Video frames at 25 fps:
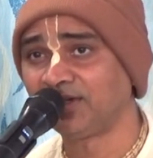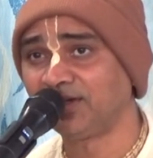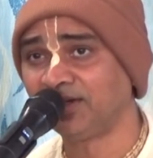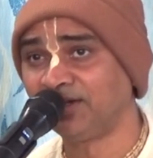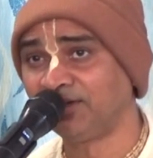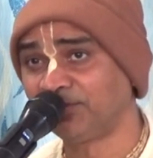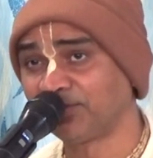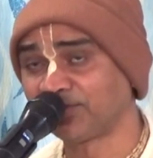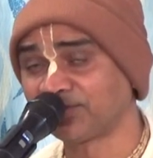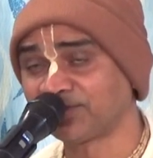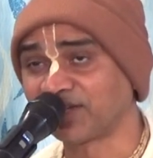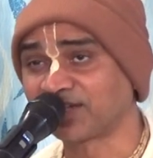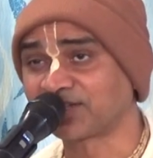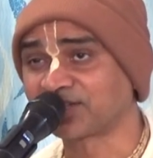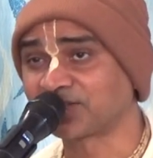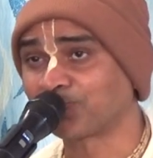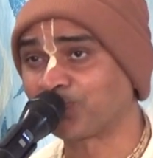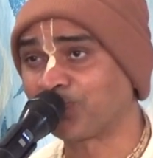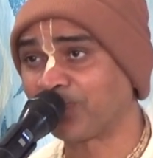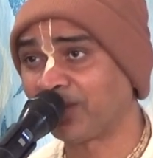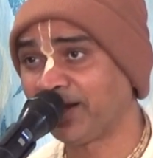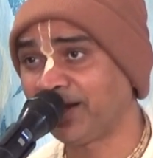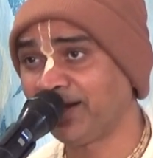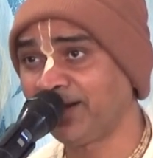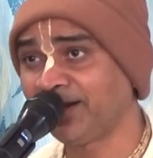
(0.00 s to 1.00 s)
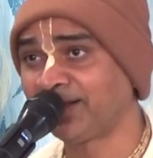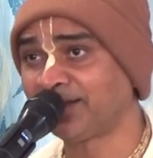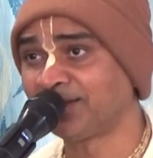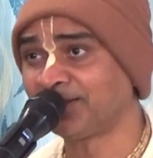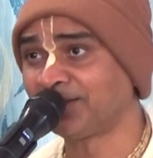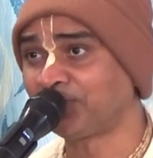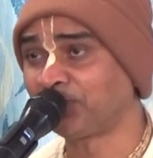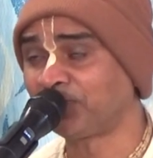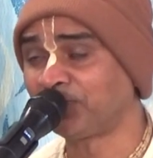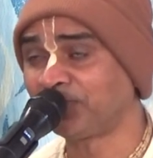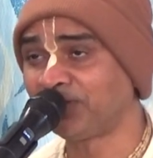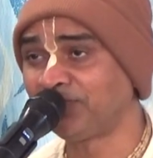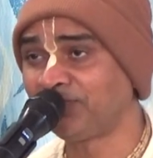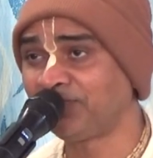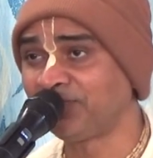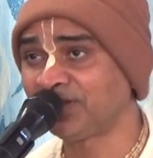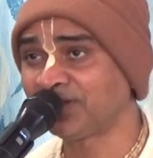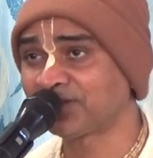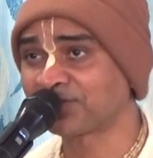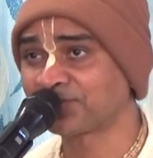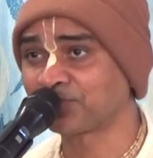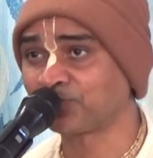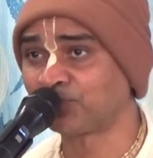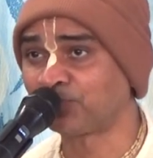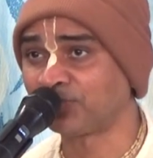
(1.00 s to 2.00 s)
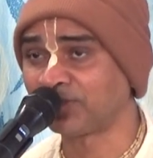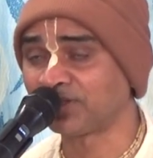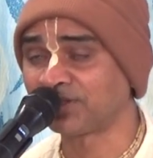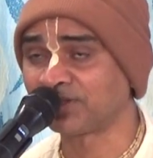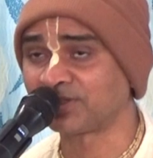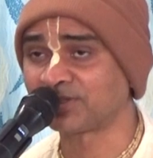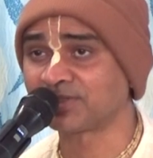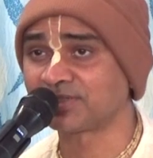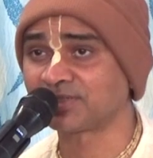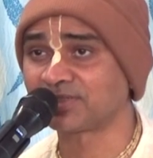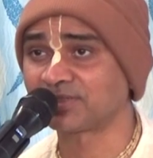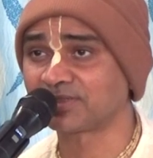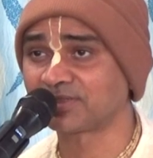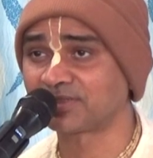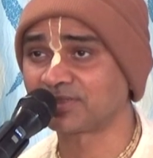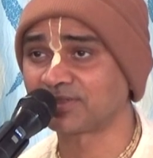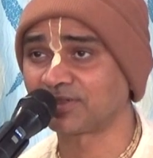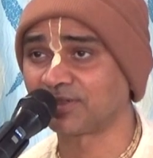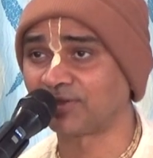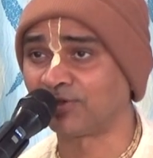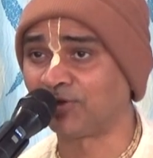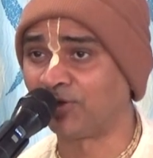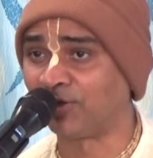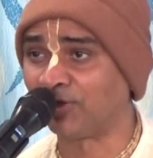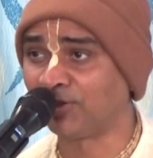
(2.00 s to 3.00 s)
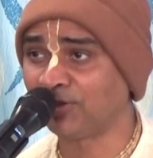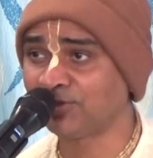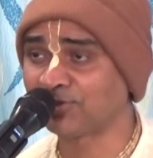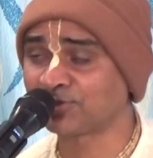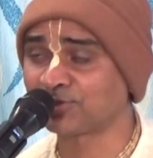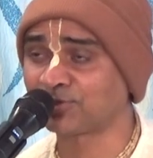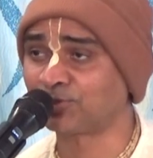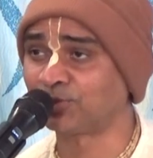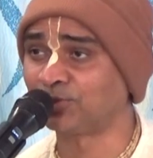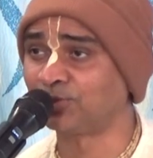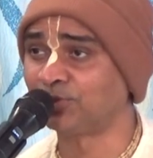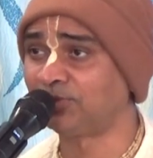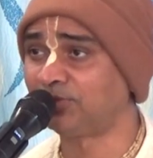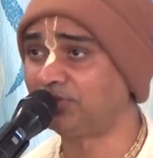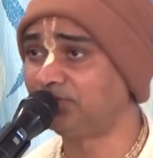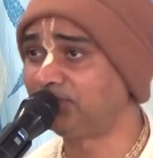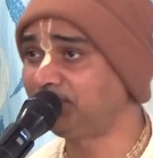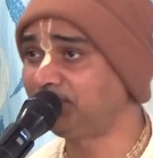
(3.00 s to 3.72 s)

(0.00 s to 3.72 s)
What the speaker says: It was explained in the previous verse also